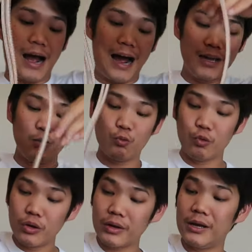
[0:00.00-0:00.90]
But I
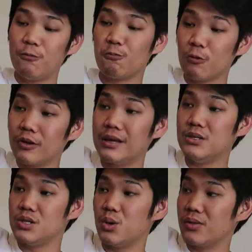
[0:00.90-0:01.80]
really,
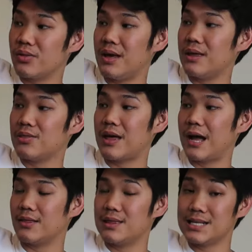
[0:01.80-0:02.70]
really do think
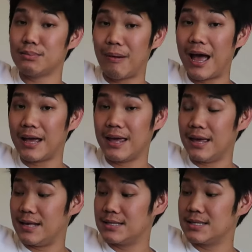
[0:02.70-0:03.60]
that this bag
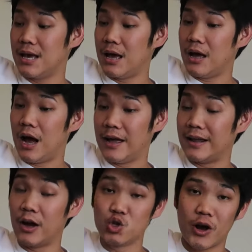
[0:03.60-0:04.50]
is an
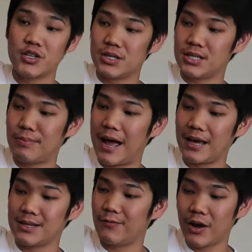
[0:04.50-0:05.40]
androgynous
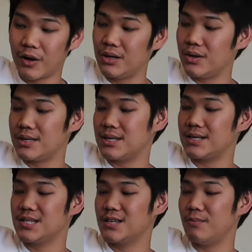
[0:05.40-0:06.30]
bag. It's very
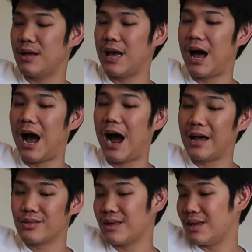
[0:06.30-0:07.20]
unisex to me.
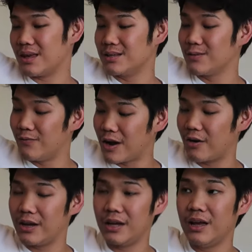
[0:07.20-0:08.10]
I think it's
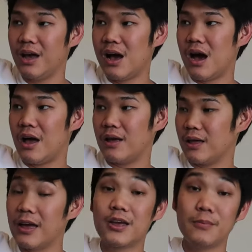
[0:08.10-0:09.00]
very,
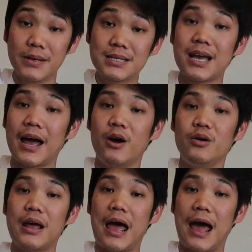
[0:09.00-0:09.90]
it could be
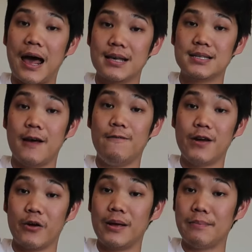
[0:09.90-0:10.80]
styled as a
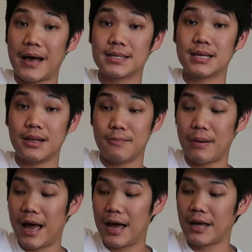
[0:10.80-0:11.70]
very masculine
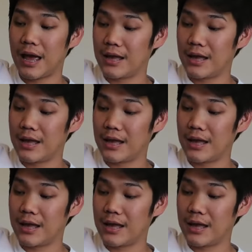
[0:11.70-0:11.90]
bag.